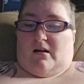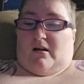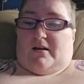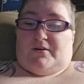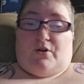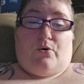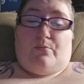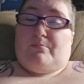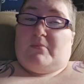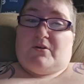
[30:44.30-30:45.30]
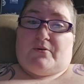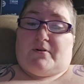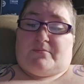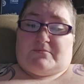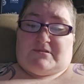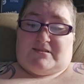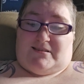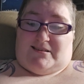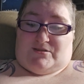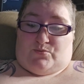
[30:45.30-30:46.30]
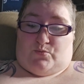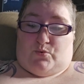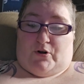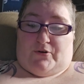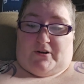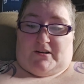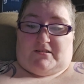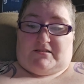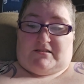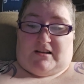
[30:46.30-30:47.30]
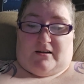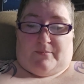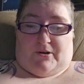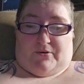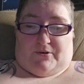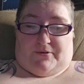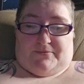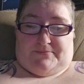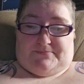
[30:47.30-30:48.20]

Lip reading: I know Miriam is worried sick about her."